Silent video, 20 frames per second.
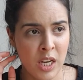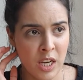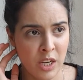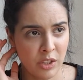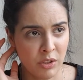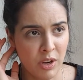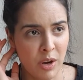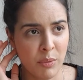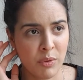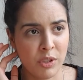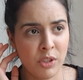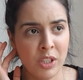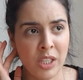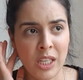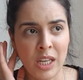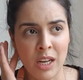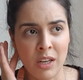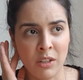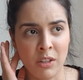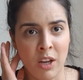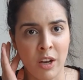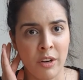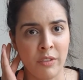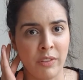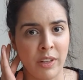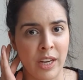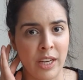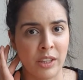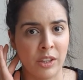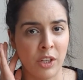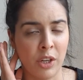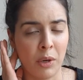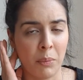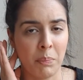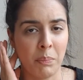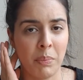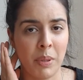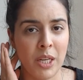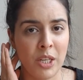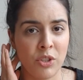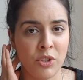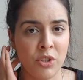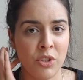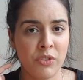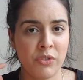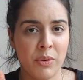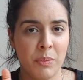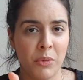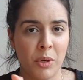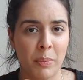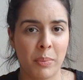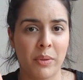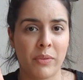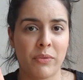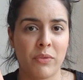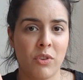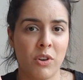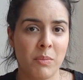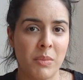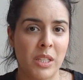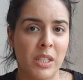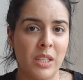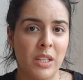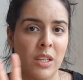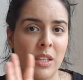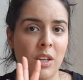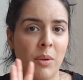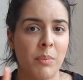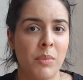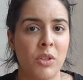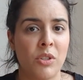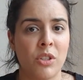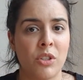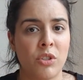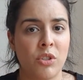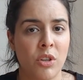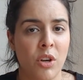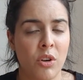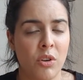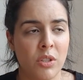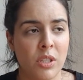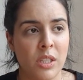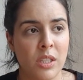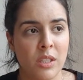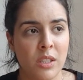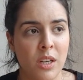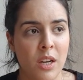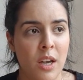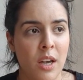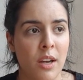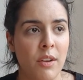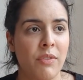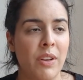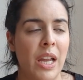So I was looking at a lot of like their pictures from their performances on music shows and stuff.